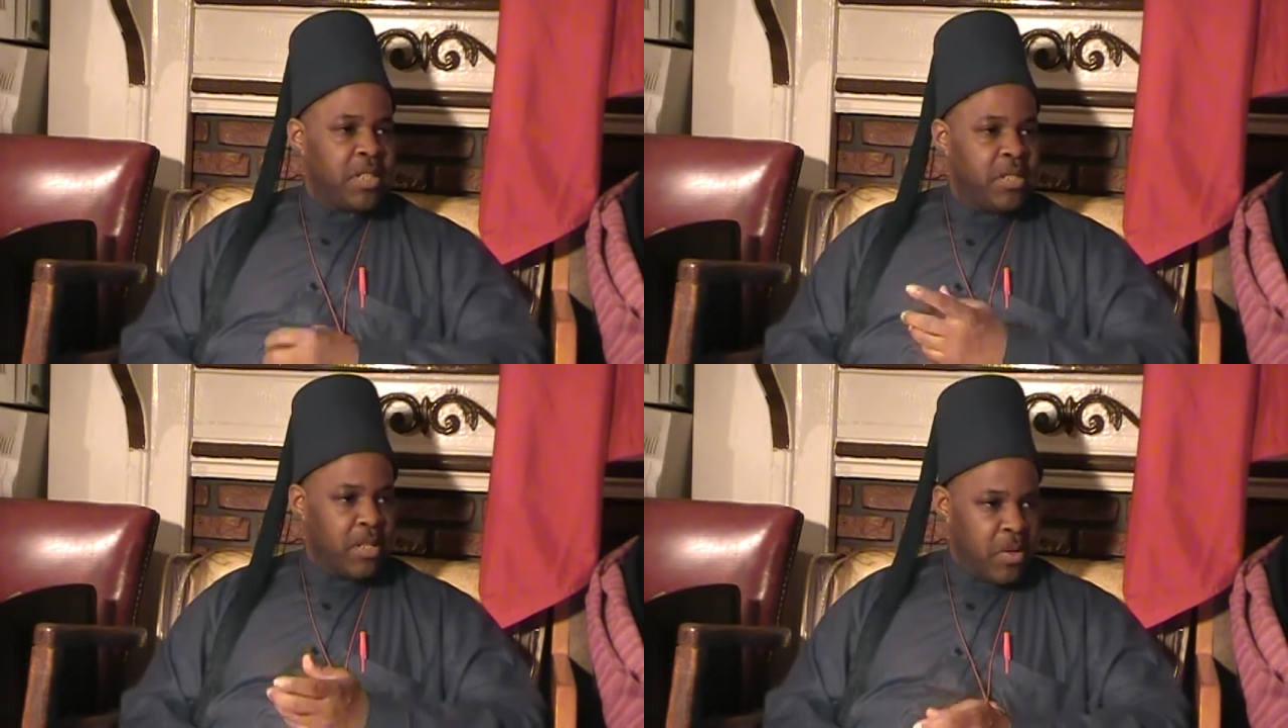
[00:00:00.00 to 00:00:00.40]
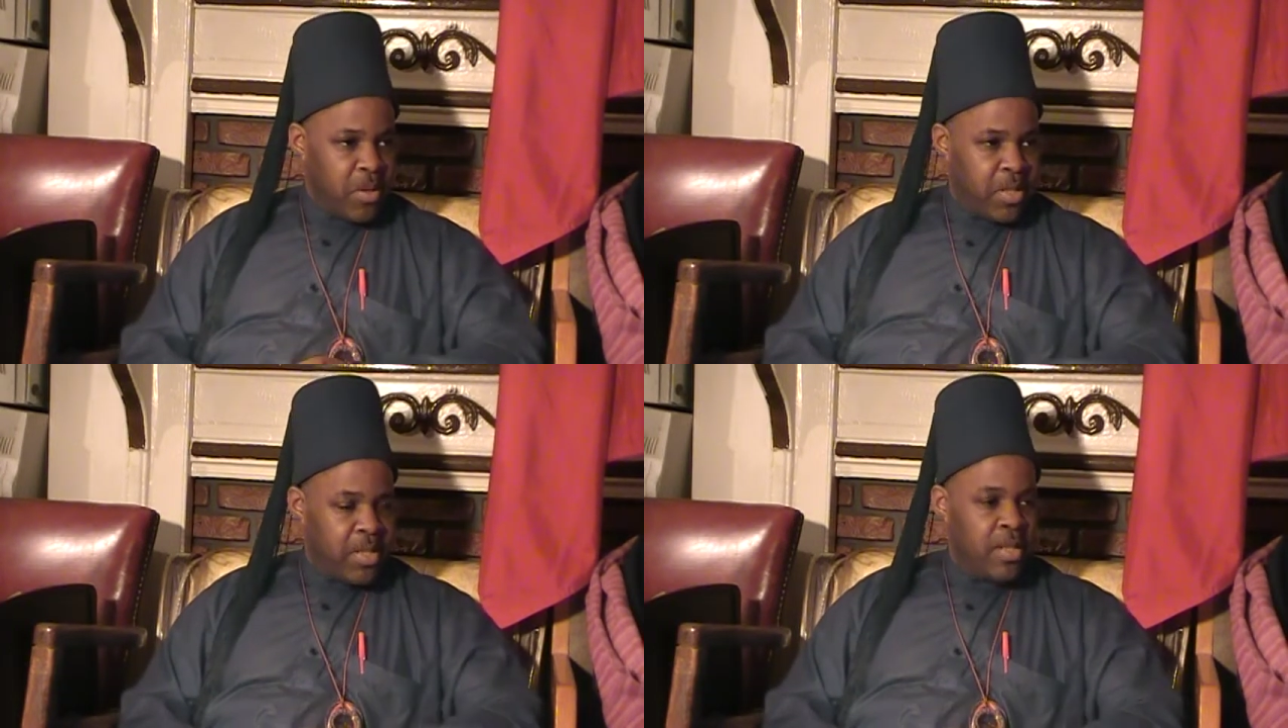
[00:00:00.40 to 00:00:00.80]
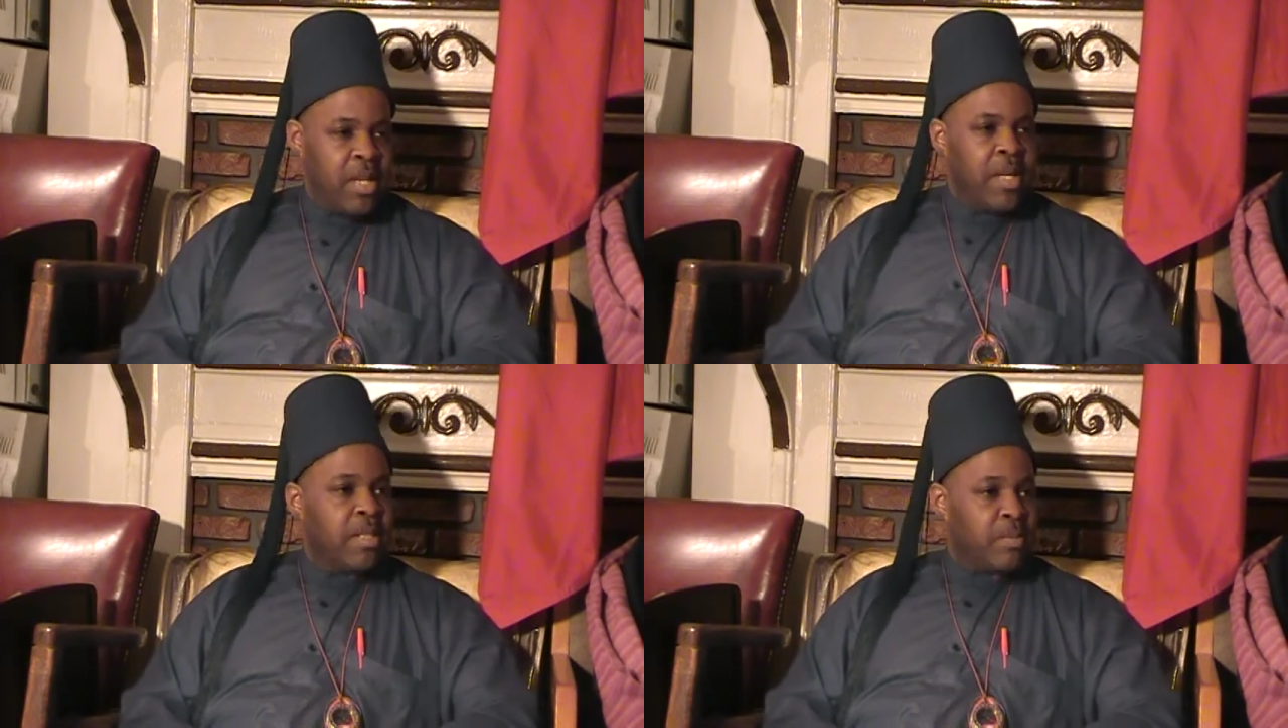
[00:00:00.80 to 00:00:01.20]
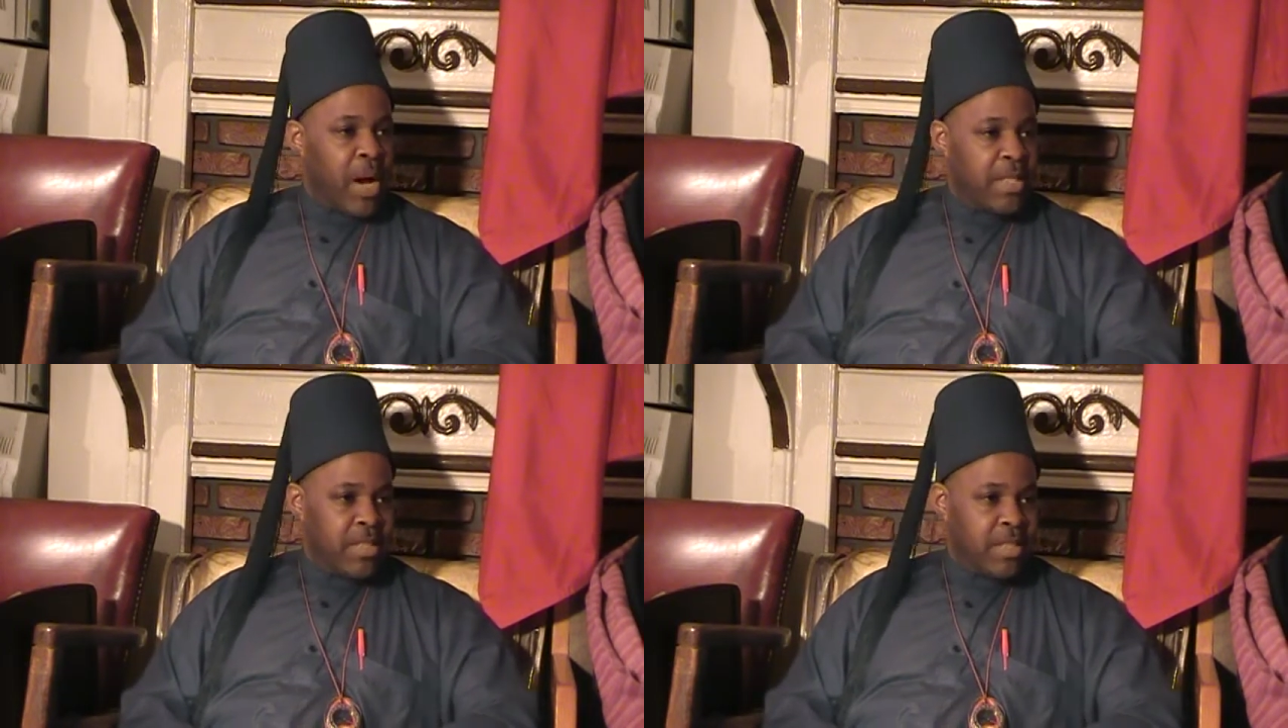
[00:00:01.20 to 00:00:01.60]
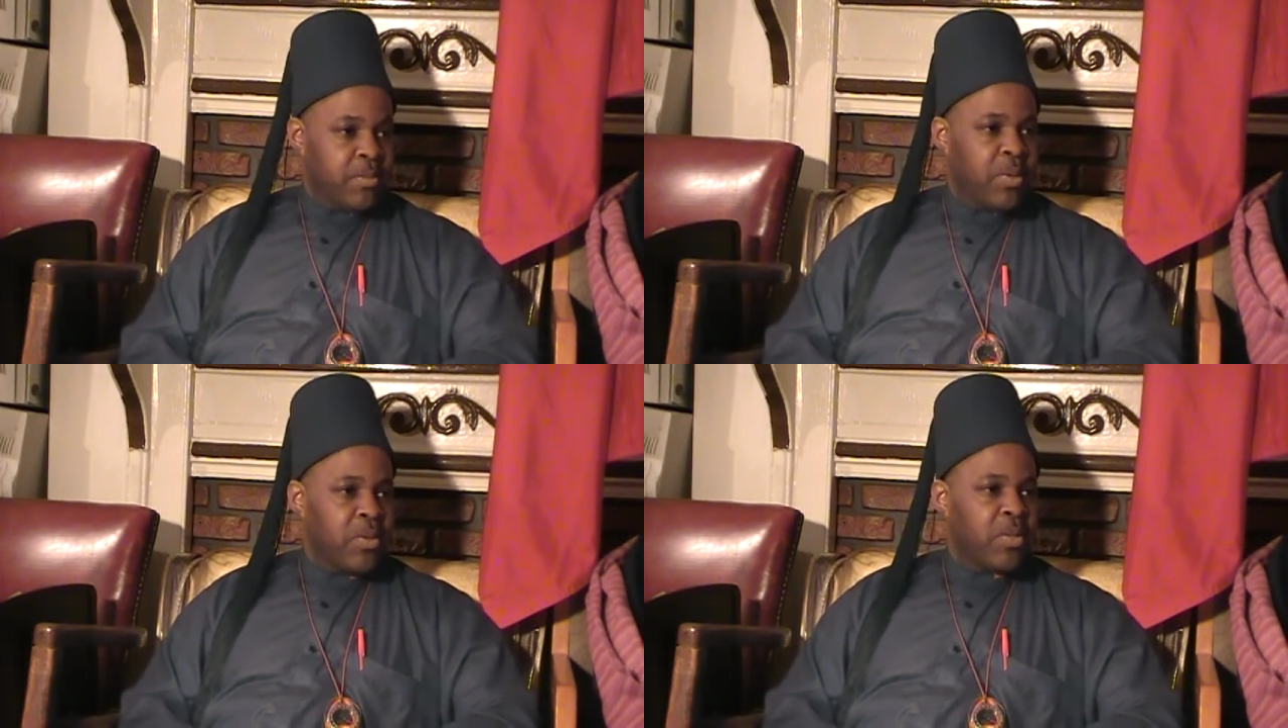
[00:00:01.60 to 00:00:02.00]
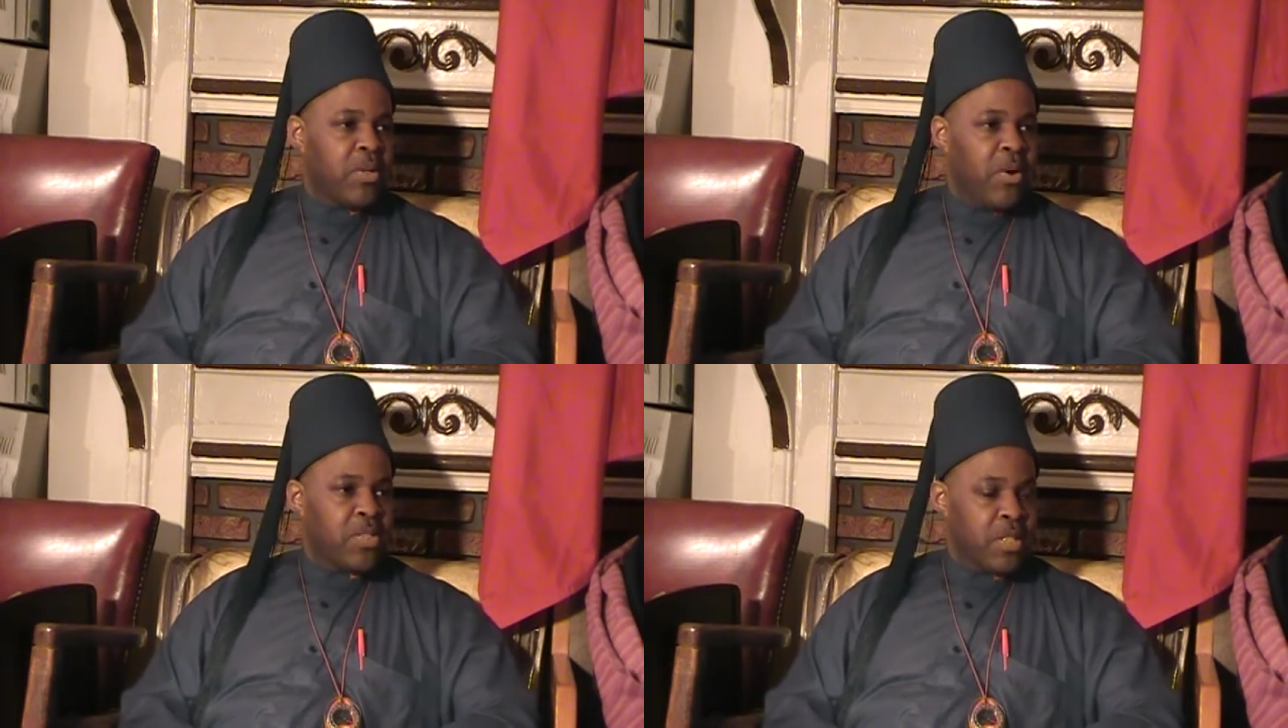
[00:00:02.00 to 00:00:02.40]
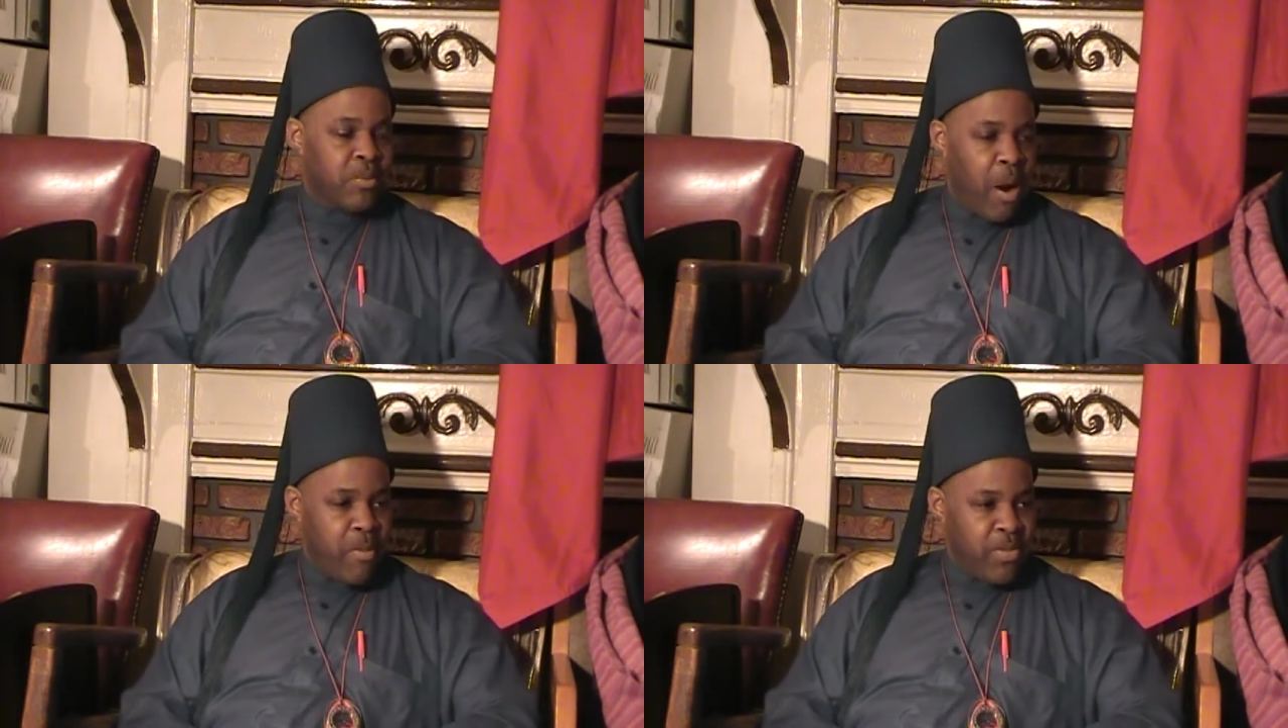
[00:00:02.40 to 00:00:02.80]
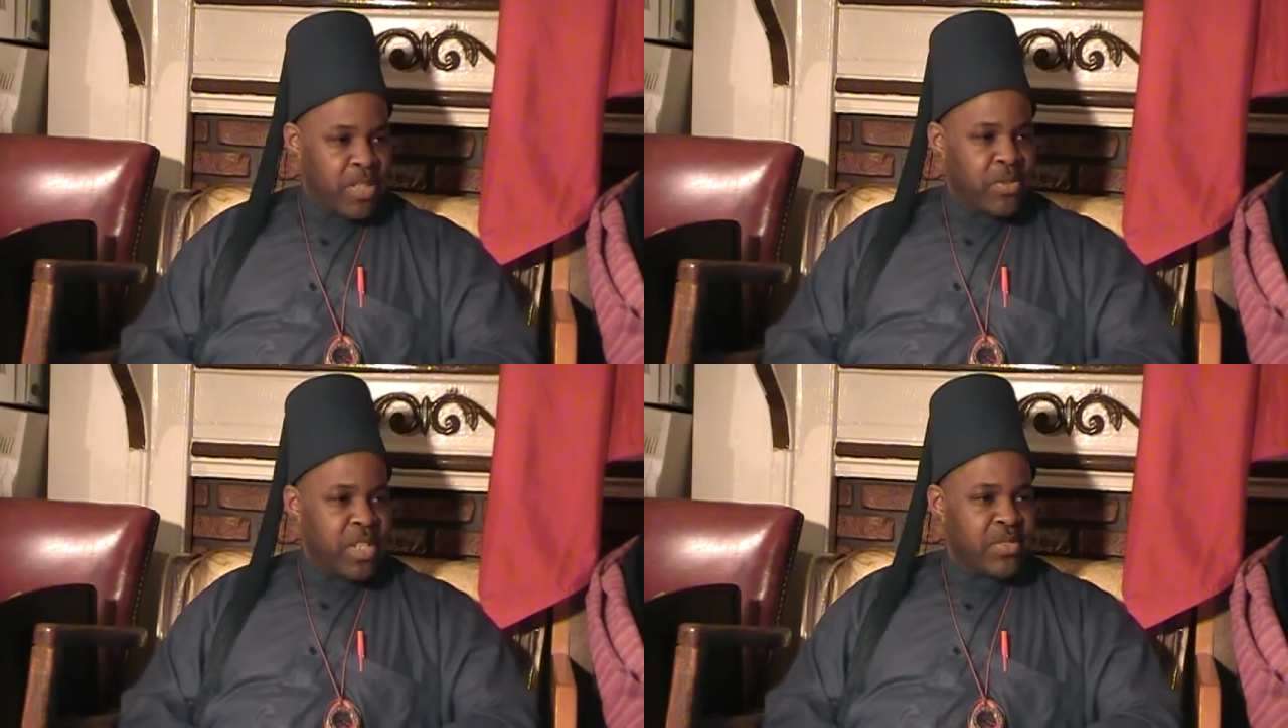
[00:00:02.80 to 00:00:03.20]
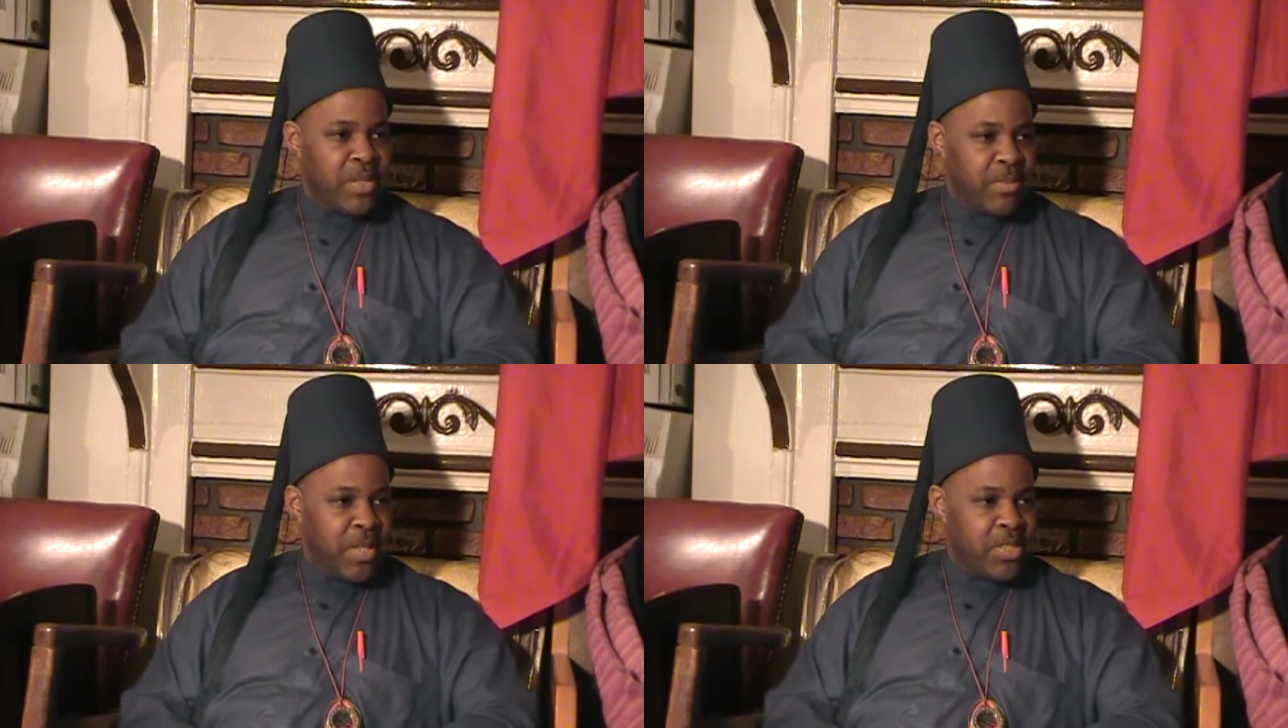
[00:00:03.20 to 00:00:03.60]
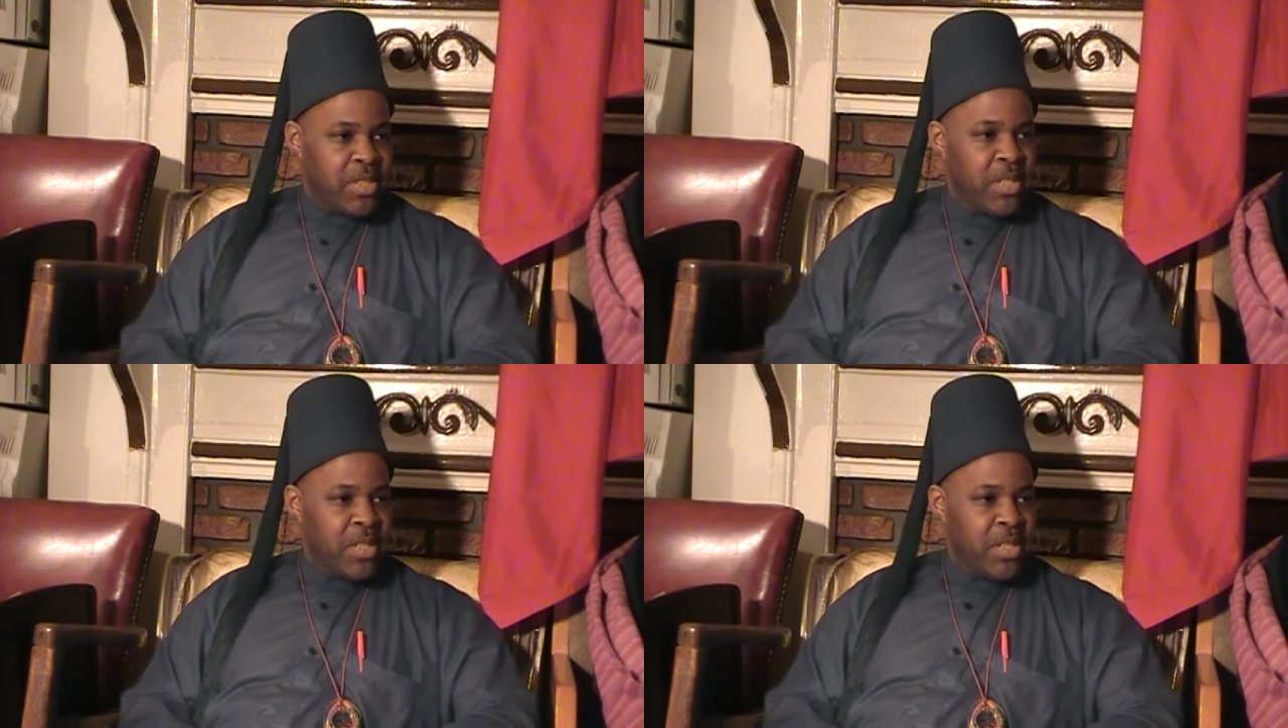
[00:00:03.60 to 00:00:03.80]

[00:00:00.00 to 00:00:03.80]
and you're learning the processes and protocols of the Department for the Treasury and Budget.